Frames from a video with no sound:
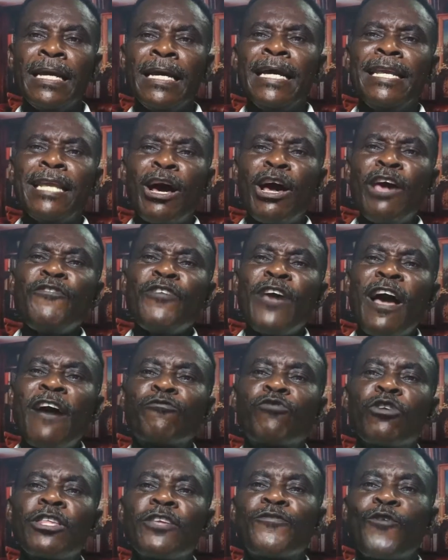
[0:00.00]
Now if you have
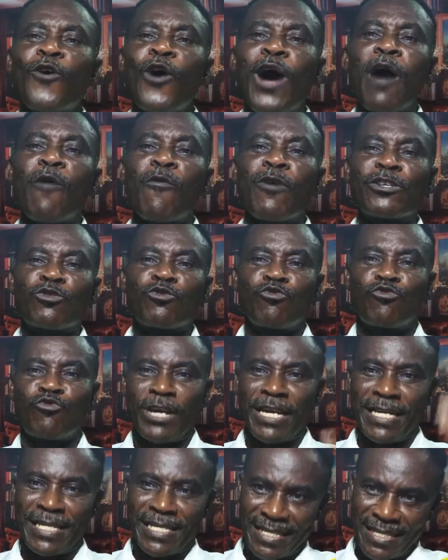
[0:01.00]
24 hours to
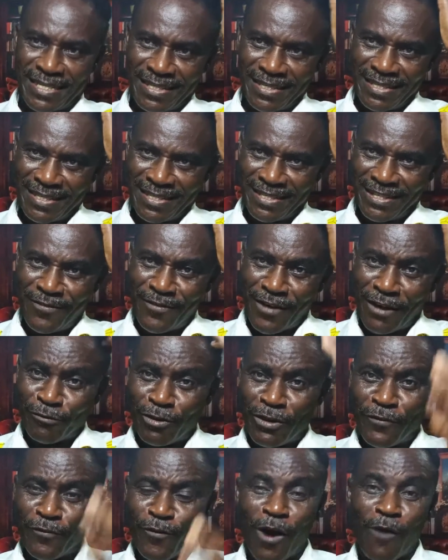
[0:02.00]
trade,
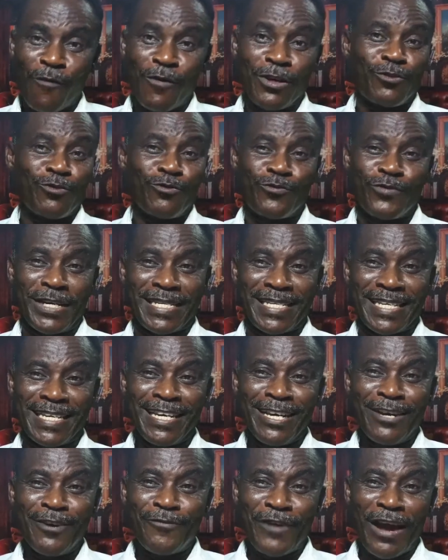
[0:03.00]

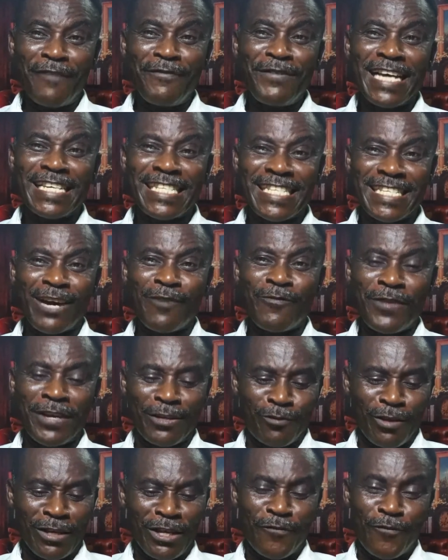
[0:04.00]
5 days in a
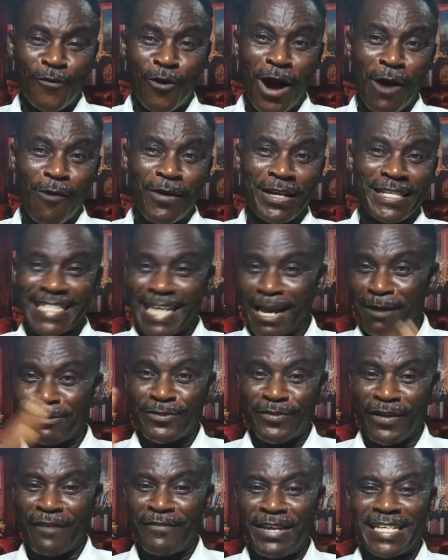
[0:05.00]
week, 24 hours
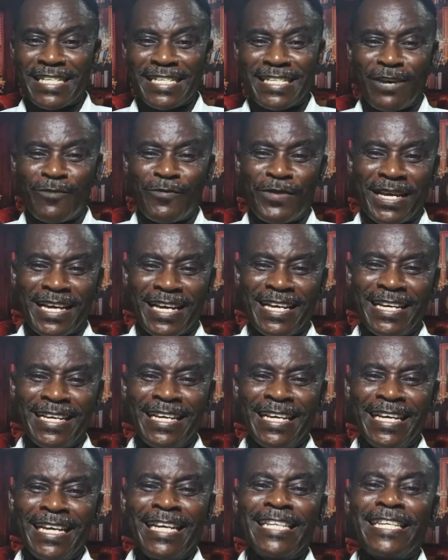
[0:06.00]
times 5 days in a week,
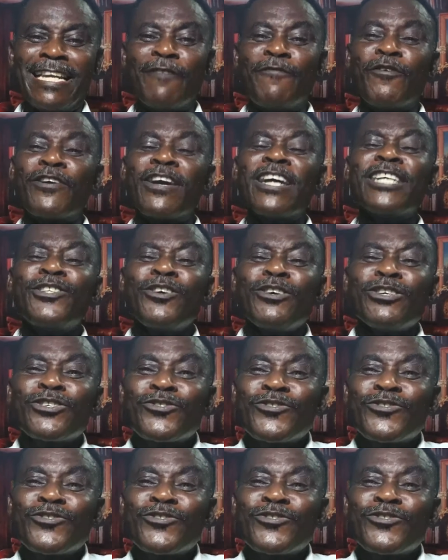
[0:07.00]
the voracious